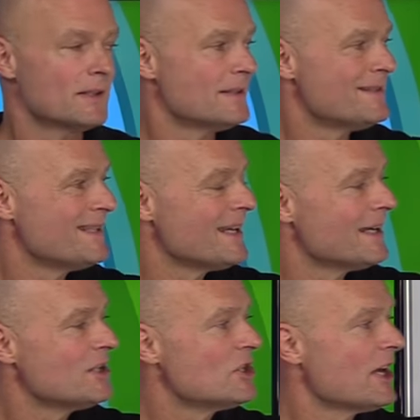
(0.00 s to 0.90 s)
The
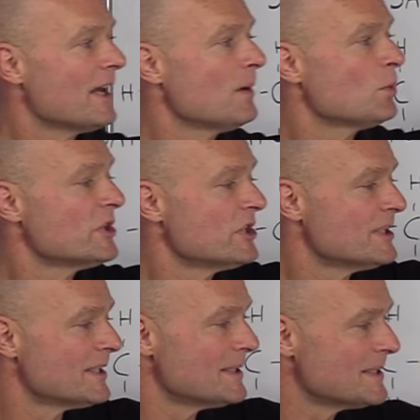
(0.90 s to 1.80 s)
DHA, which
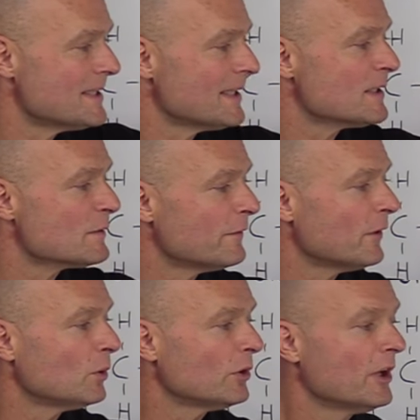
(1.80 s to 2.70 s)
is a
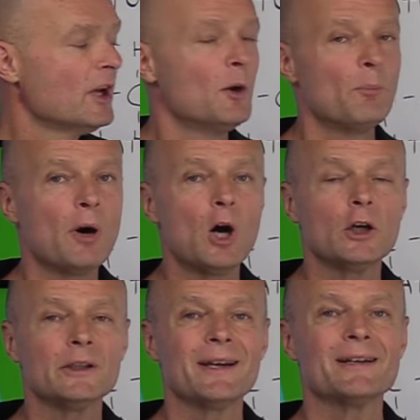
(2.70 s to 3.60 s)
six-fold
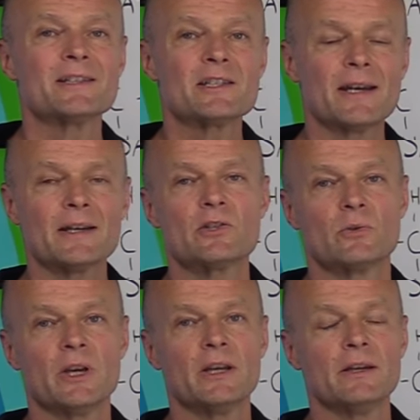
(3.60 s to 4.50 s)

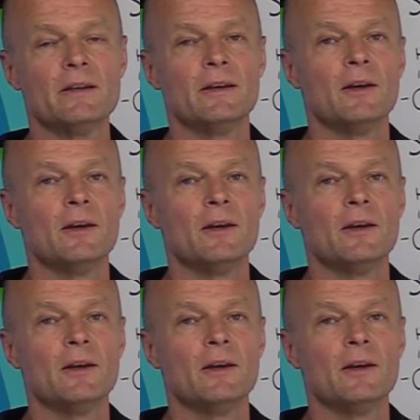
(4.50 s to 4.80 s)
polyunsaturated